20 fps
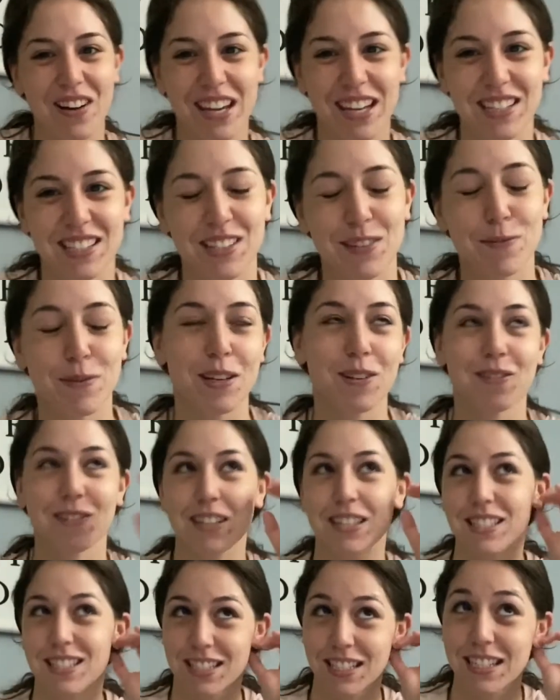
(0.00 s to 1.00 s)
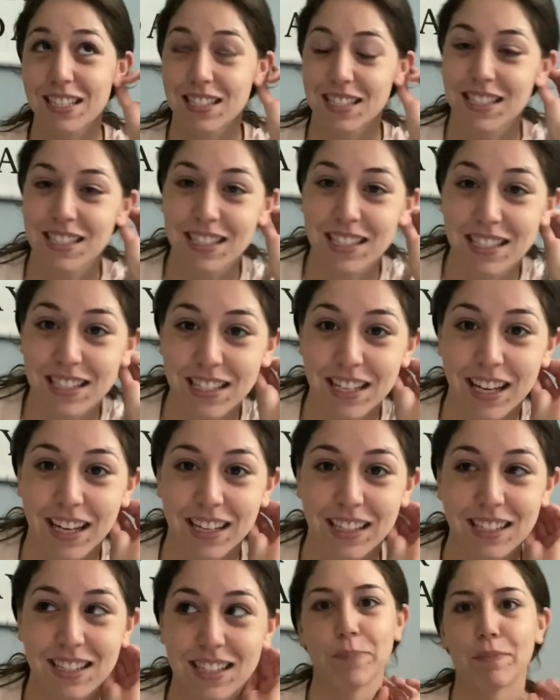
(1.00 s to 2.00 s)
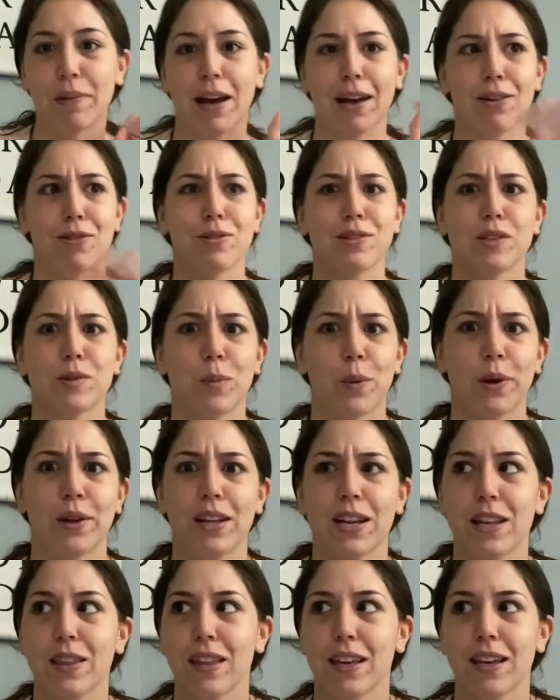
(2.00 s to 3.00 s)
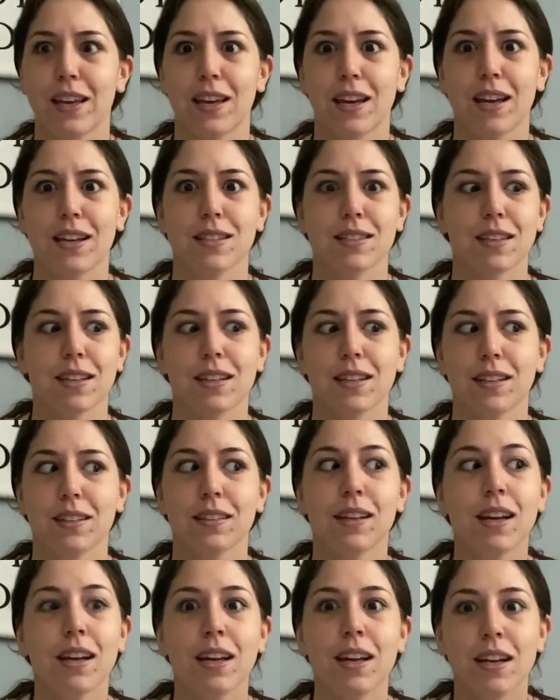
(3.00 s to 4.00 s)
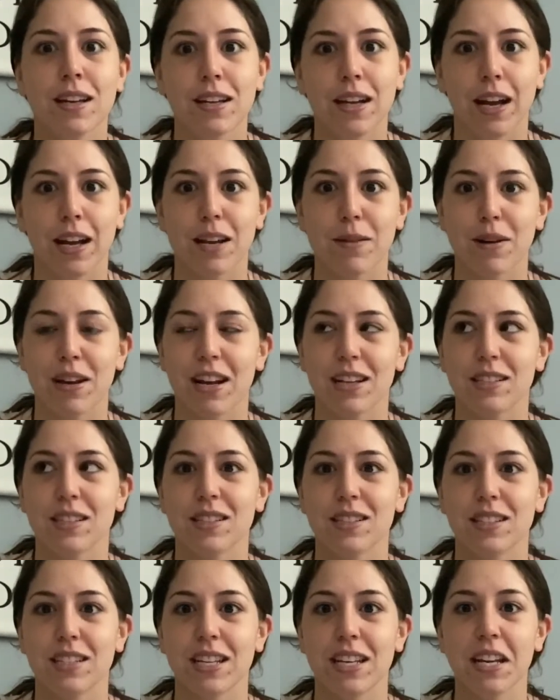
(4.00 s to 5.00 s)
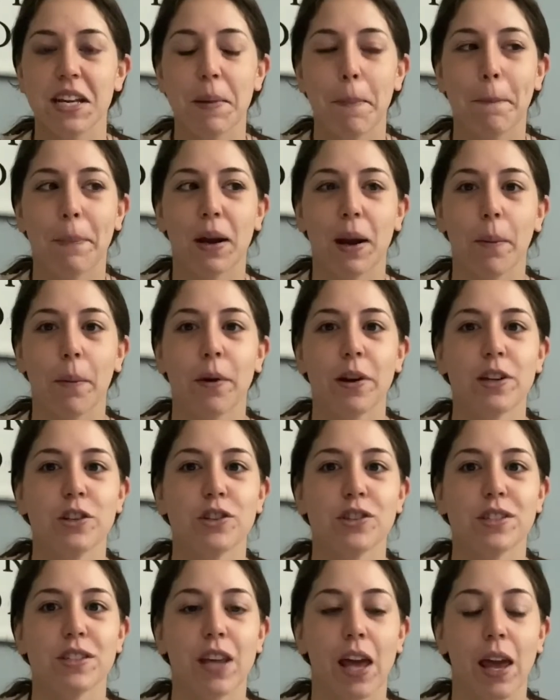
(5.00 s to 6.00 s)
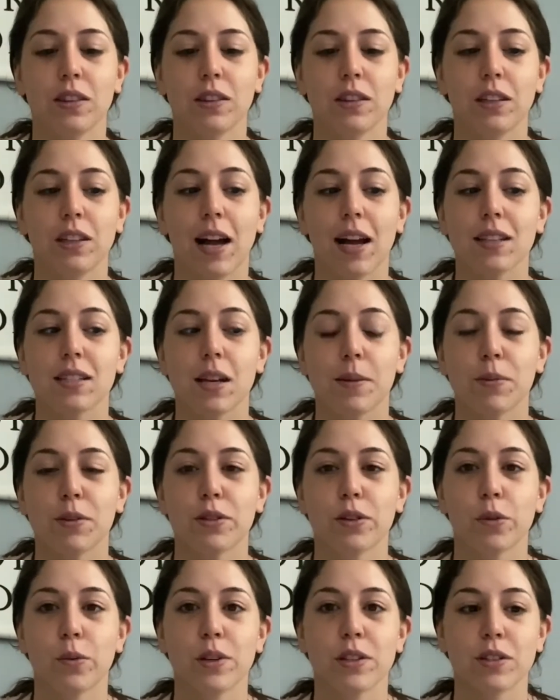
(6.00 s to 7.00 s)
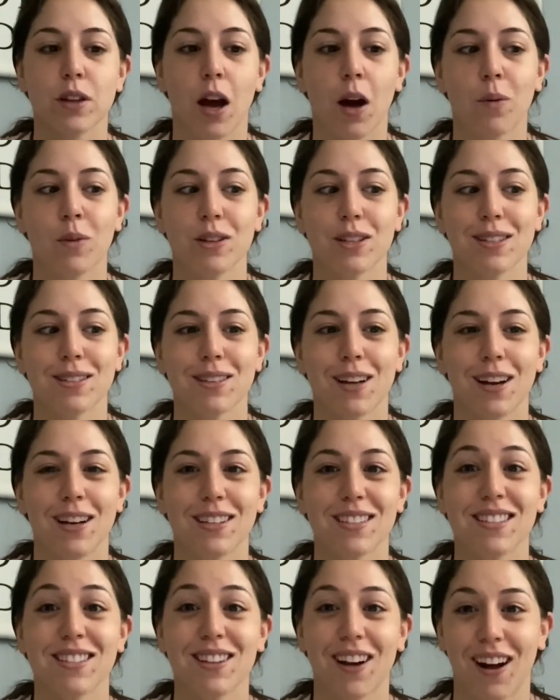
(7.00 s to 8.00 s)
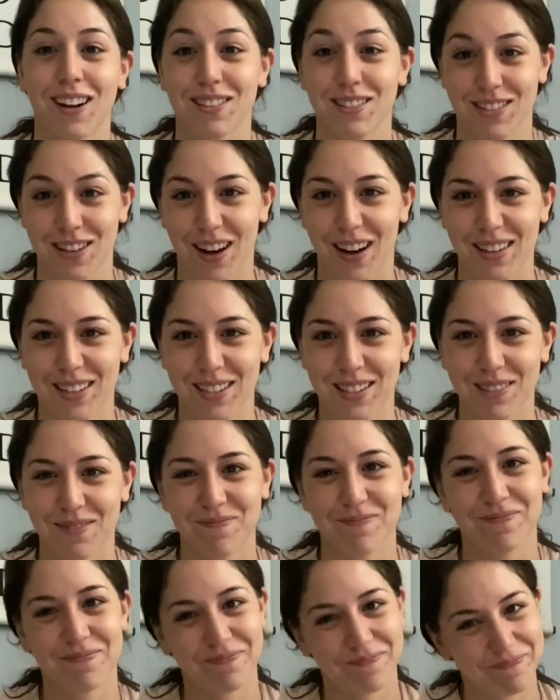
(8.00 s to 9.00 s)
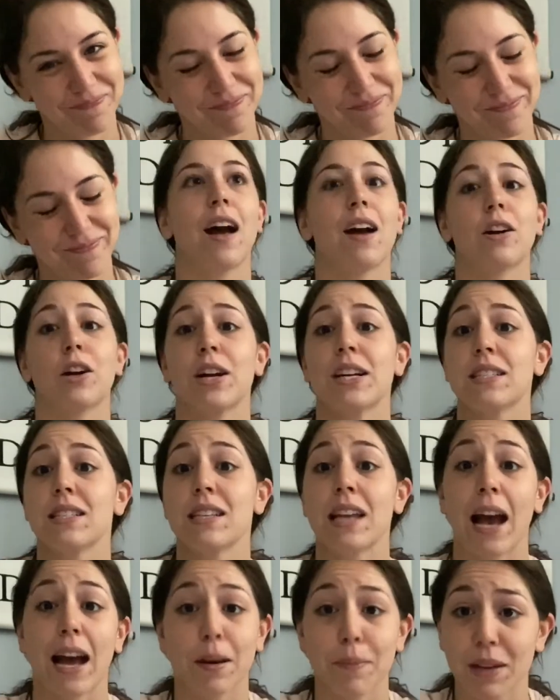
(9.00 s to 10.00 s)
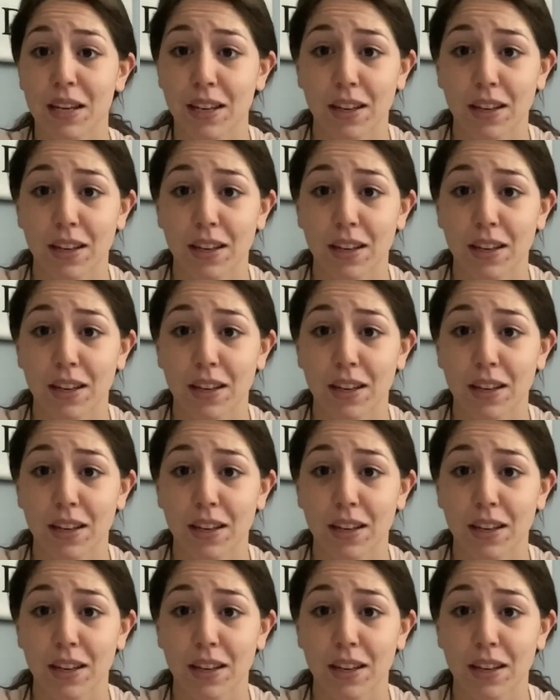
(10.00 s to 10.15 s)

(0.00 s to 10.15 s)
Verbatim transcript: it to me. We're on season six. I don't want to spoil anything in case like anybody hasn't seen it, but I'm gonna just say the last episode we saw was uh, Scott's Tots. Grey's Anatomy,